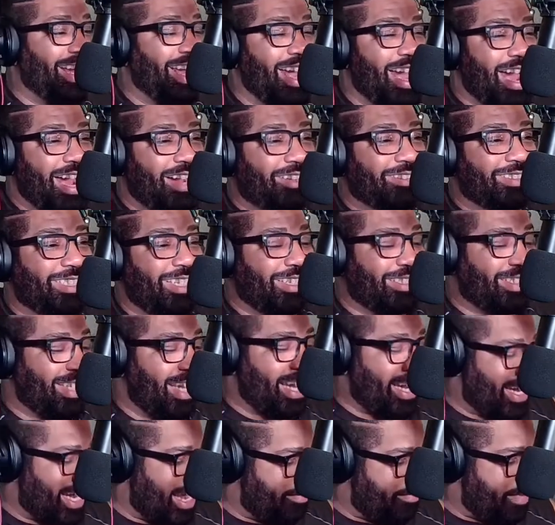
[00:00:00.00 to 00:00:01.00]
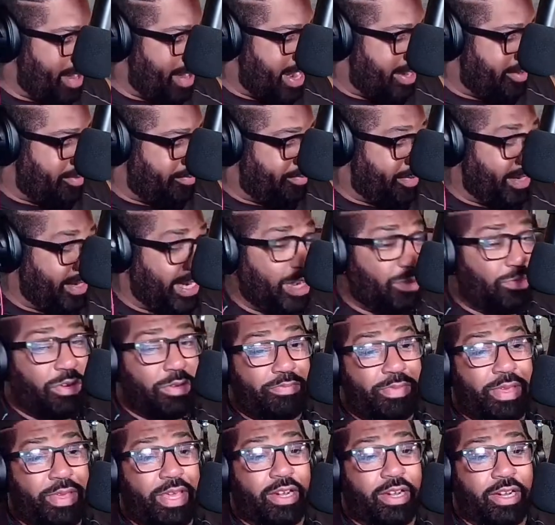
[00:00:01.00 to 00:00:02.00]
I don't see her taking that battle. But it would
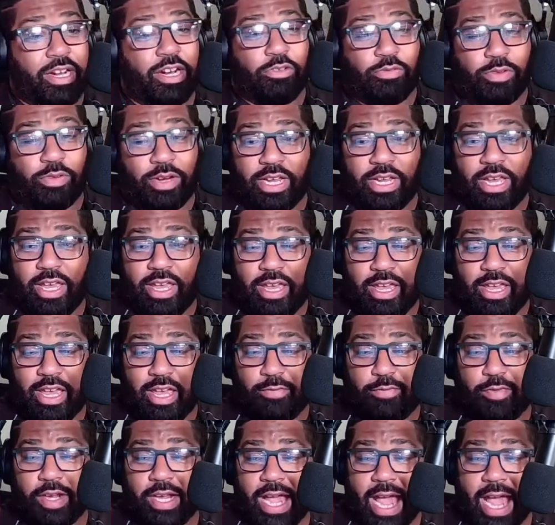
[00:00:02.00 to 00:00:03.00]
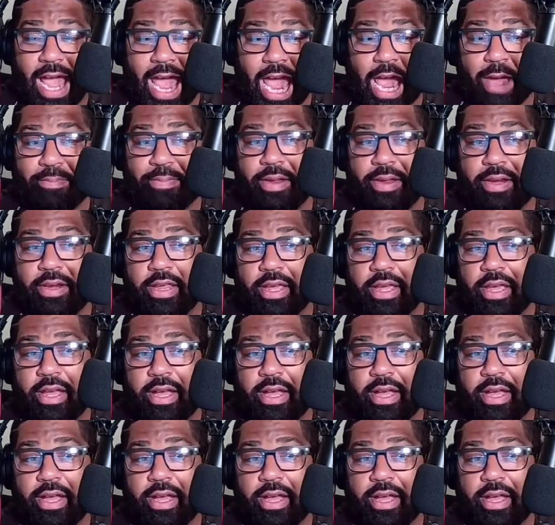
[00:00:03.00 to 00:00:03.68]
be a good one if it could happen.